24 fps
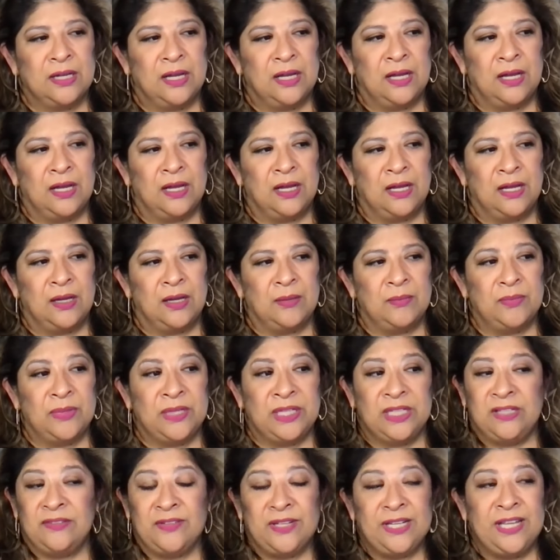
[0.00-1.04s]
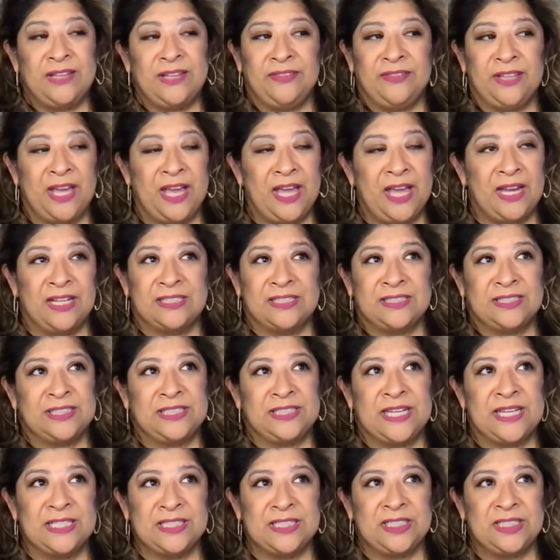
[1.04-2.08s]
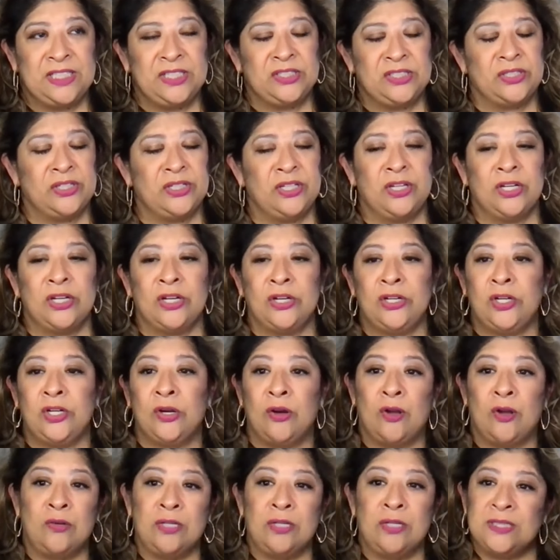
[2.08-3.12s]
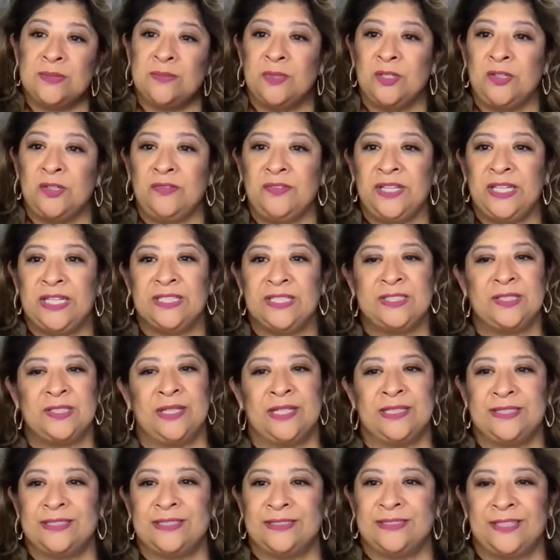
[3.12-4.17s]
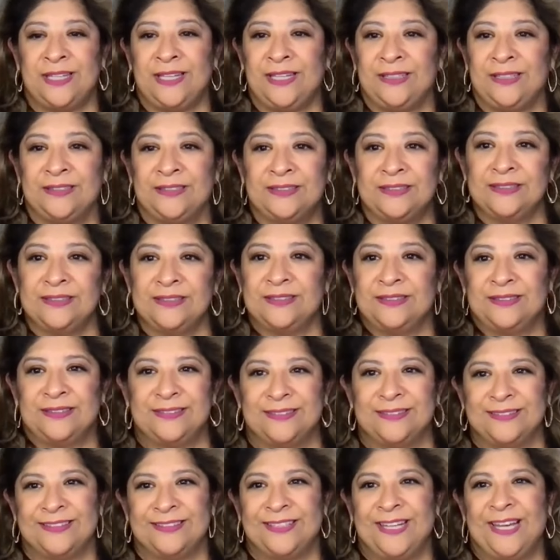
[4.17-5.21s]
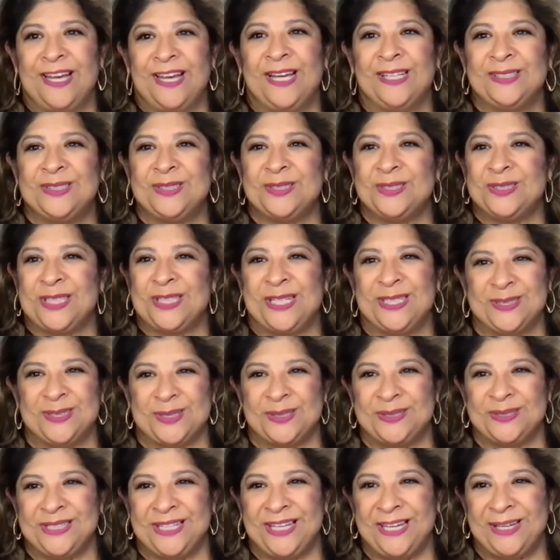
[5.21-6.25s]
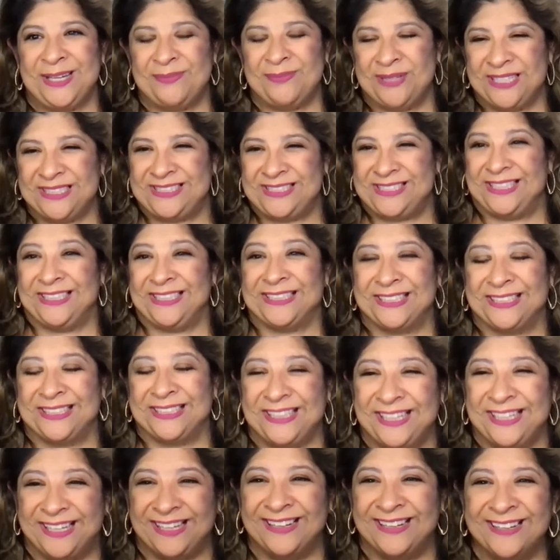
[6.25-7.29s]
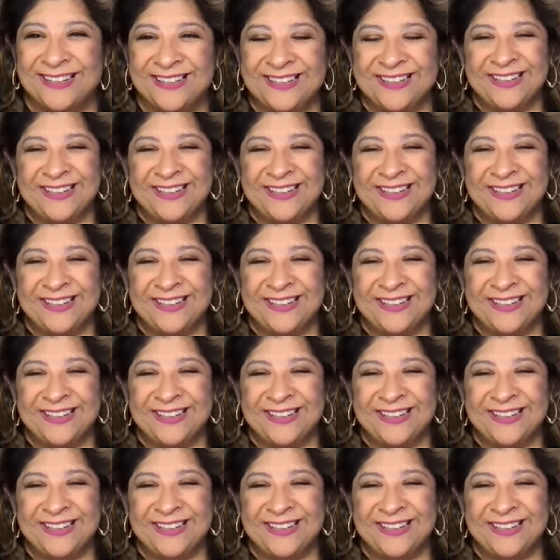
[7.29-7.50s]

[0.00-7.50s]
But even at that, as a dance teacher, you know, you're always moving. So that's like exercise all day, basically.